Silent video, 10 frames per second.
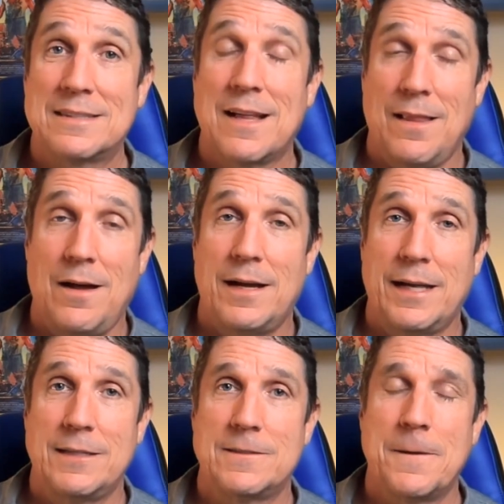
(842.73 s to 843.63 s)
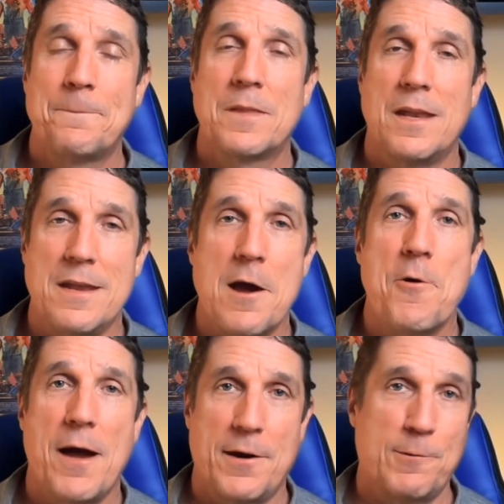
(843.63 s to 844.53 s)
clients know
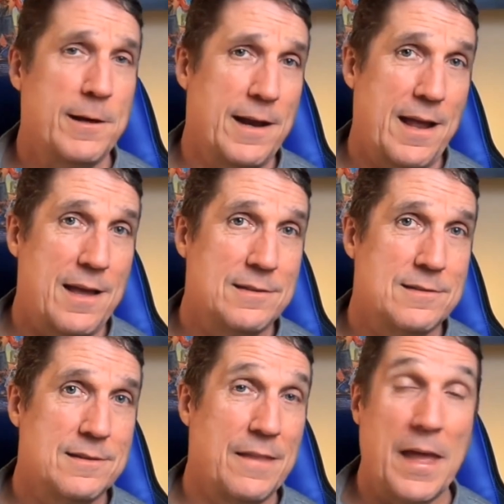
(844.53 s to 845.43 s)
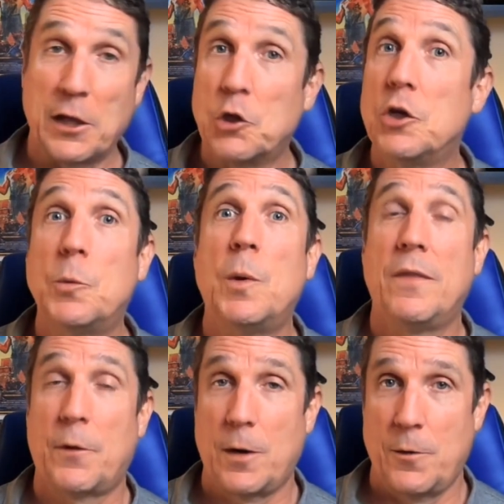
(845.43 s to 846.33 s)
how to run ads, and they could run
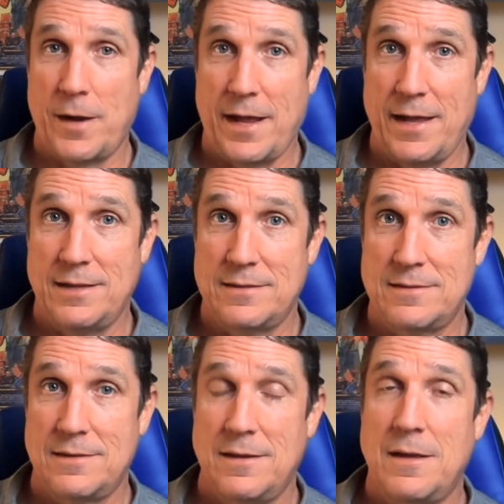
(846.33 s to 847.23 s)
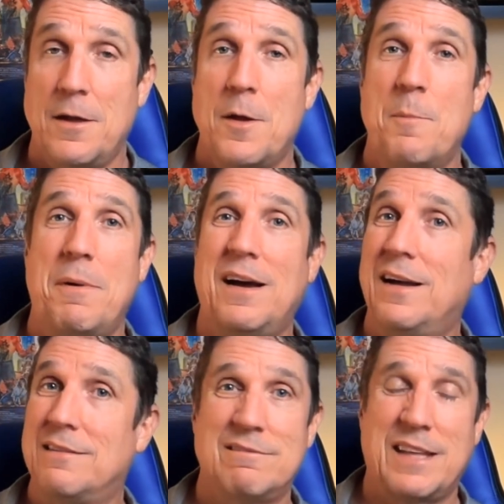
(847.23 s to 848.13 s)
their own ads,
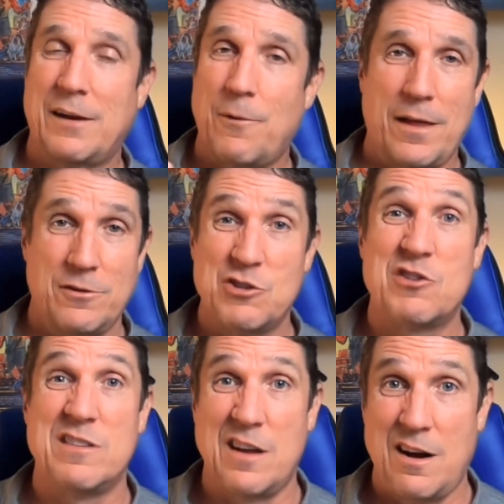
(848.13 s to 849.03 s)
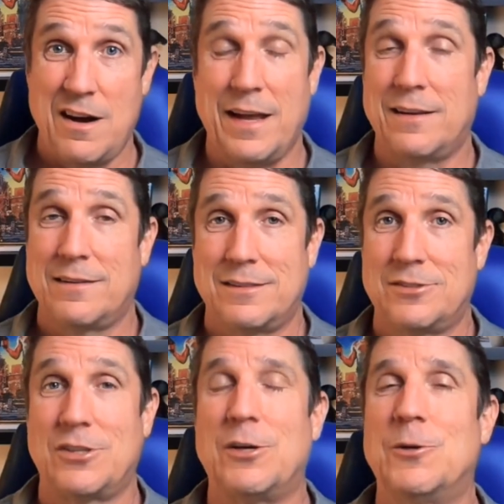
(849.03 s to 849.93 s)
but they'd rather just not.
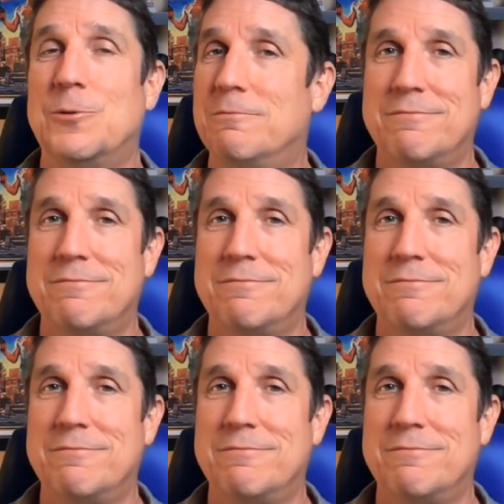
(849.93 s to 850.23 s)
So,